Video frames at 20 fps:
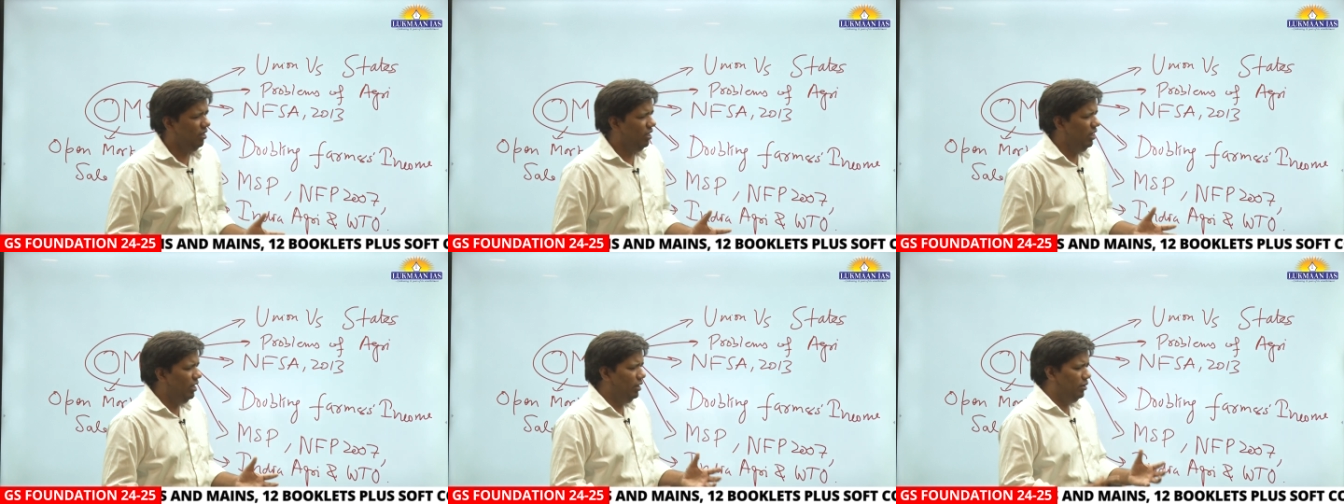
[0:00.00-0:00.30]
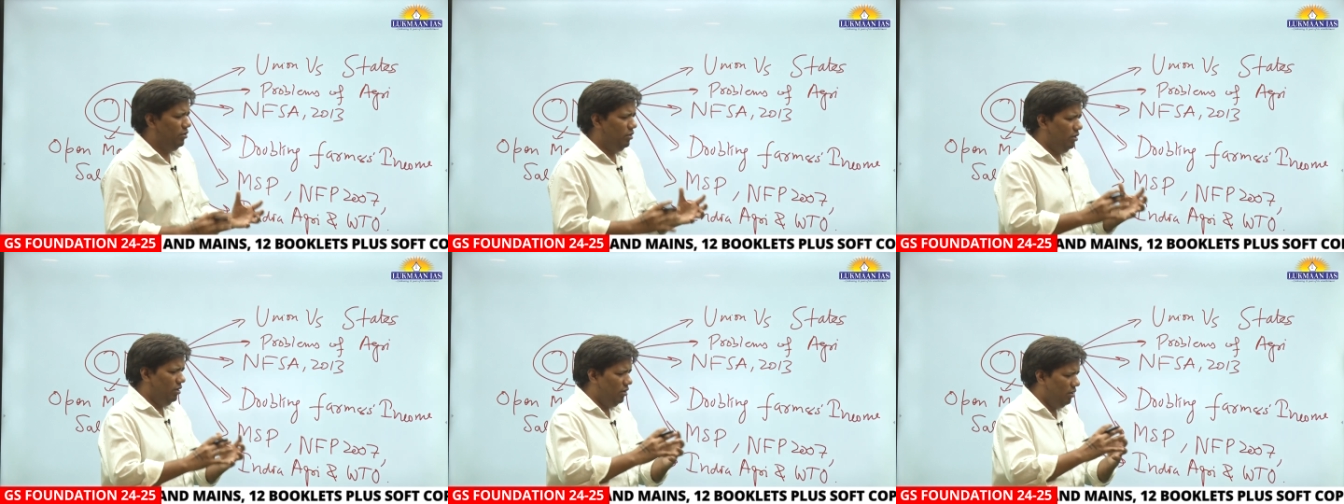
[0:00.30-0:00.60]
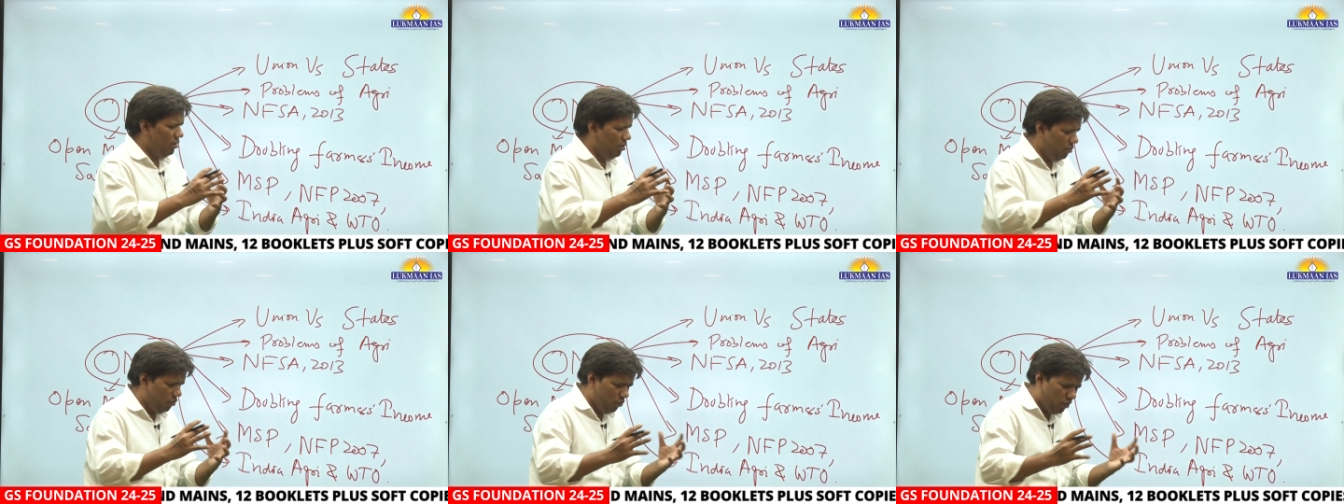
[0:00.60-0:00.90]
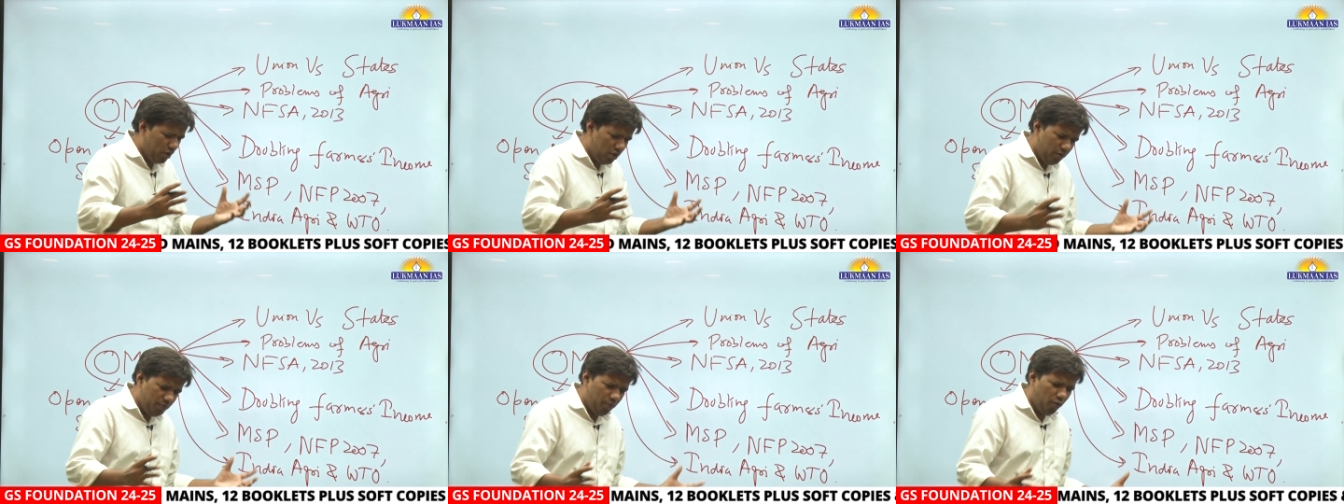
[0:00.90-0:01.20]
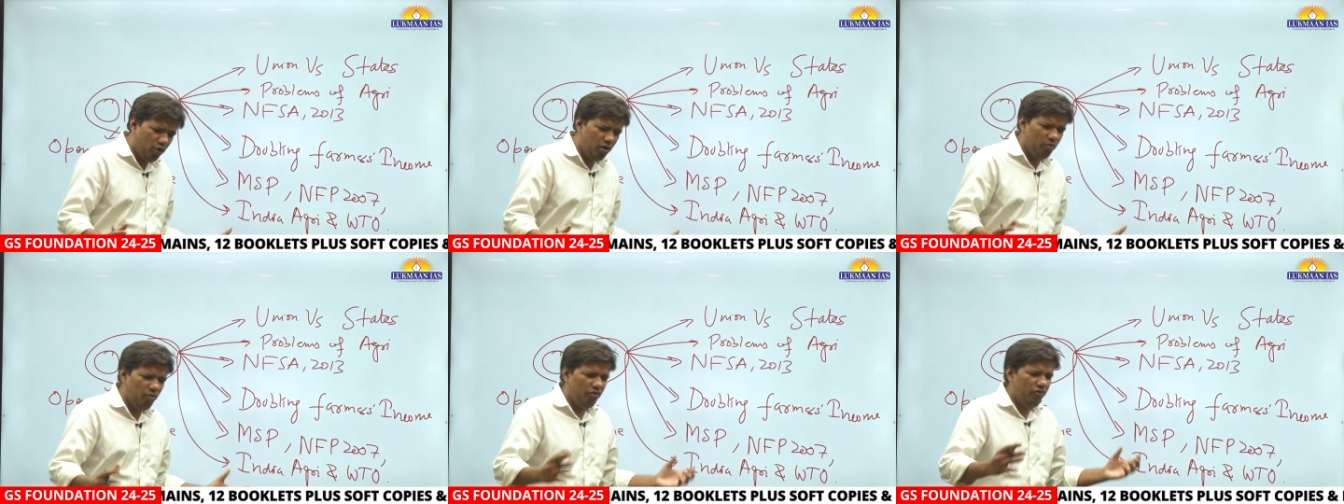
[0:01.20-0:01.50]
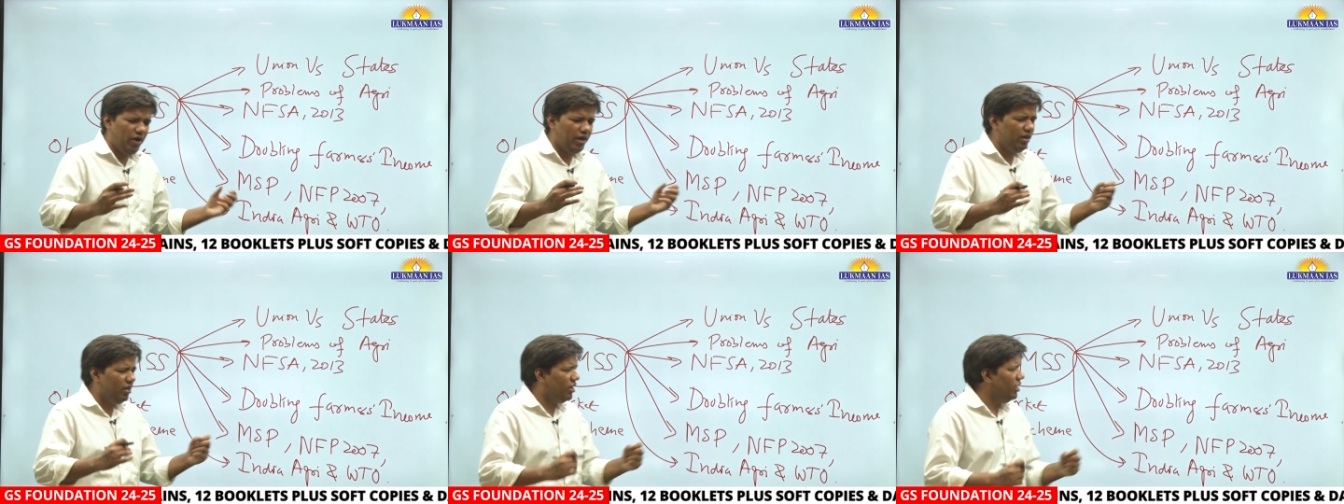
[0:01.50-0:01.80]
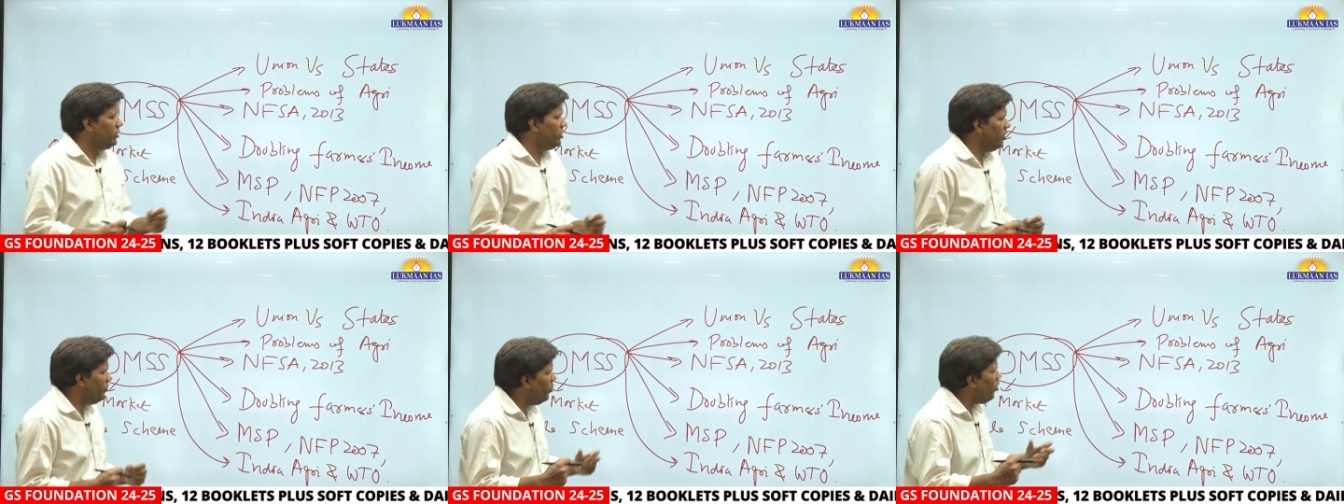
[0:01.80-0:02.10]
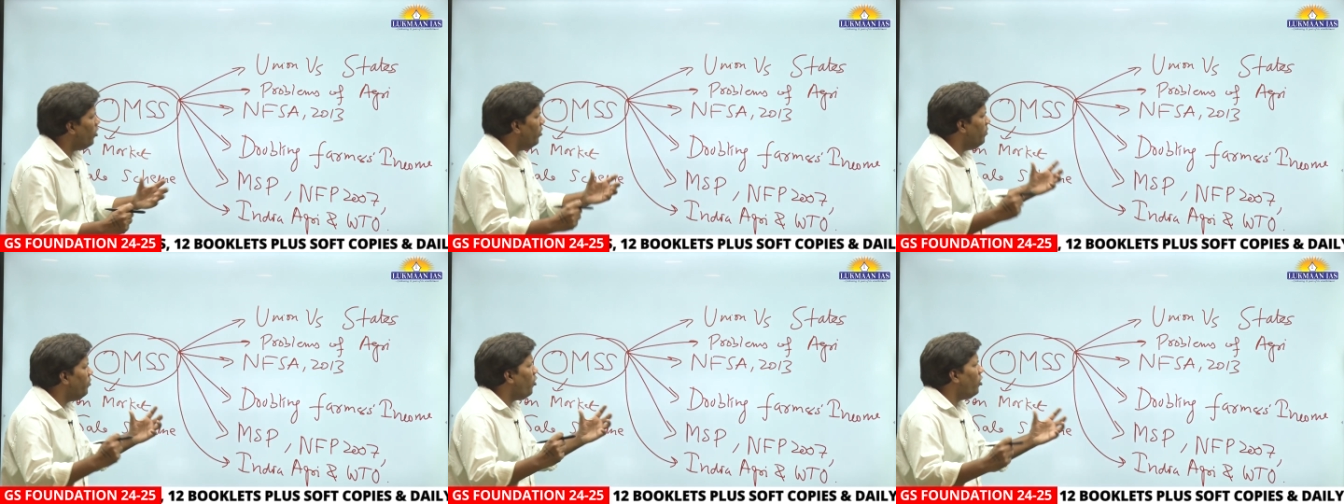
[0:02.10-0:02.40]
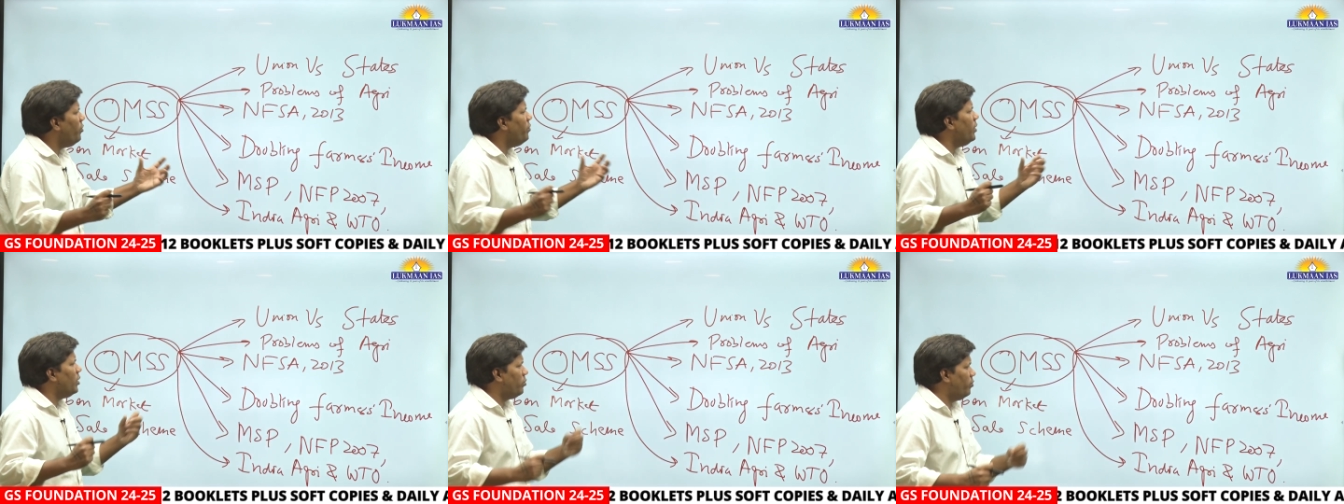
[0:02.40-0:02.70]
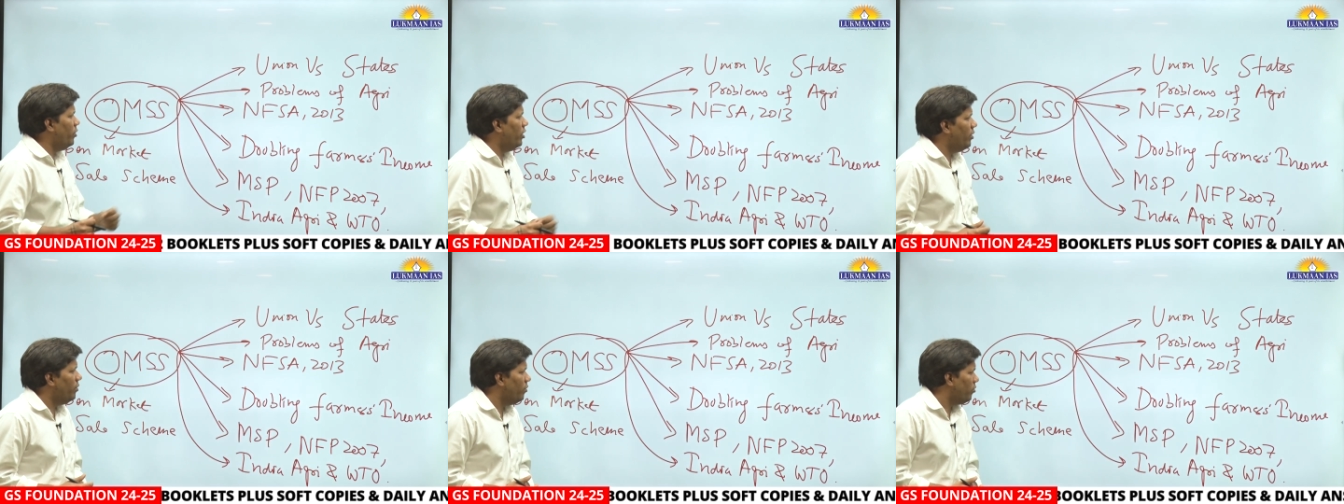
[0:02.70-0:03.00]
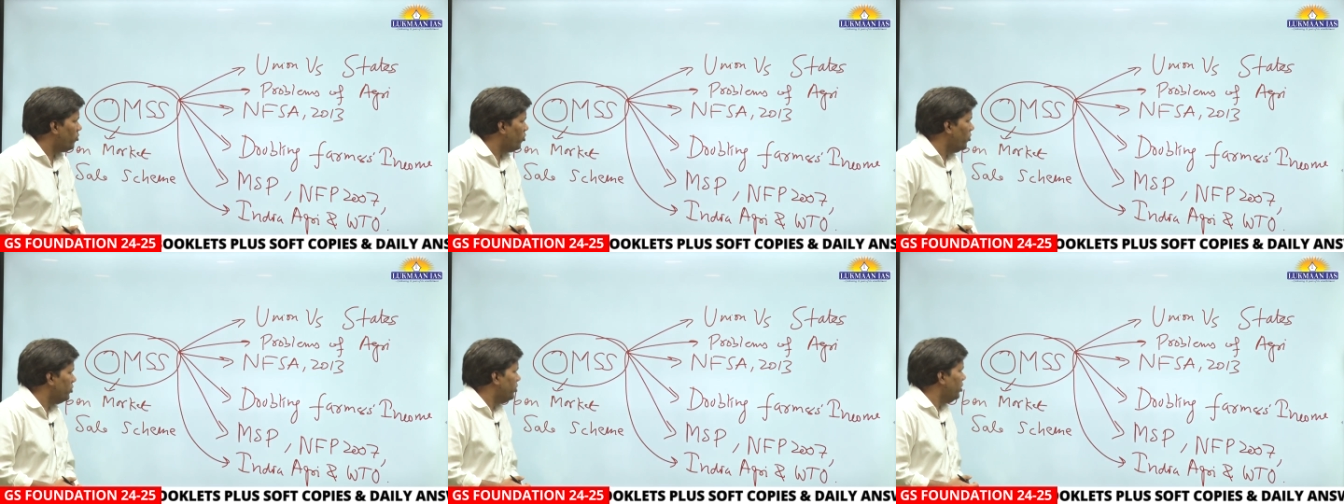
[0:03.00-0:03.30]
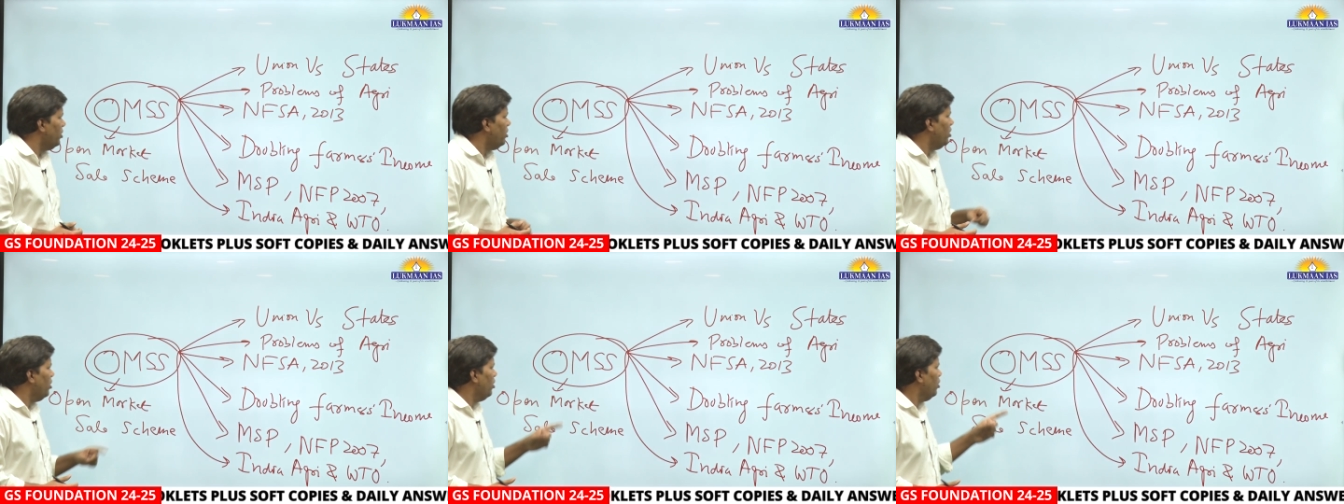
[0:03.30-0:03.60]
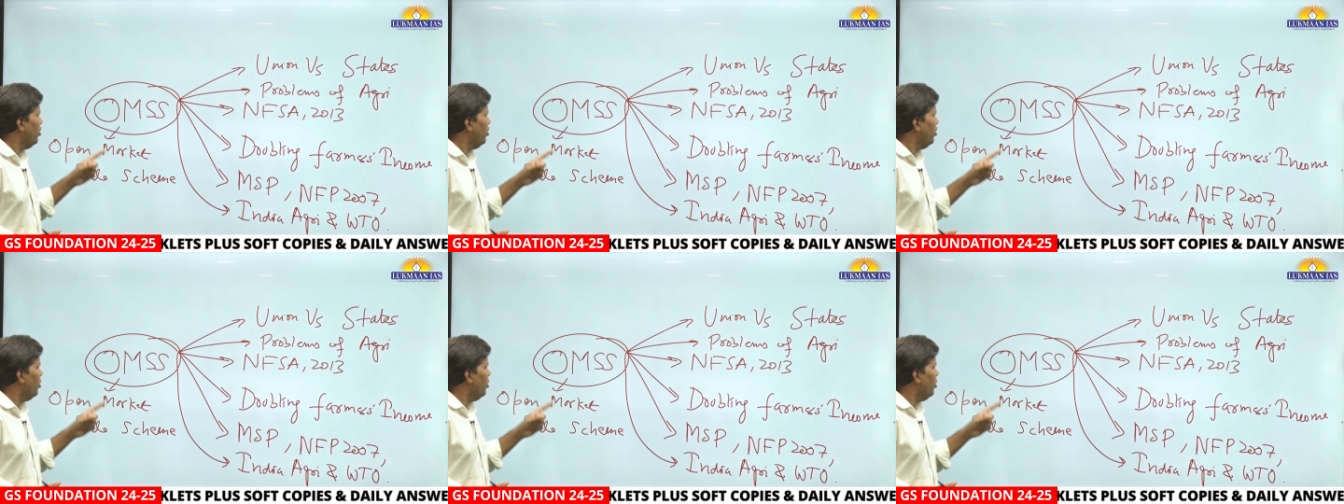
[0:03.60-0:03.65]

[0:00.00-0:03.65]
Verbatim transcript: Let's say, uh, what is the problem of agriculture? Broad-based uh, question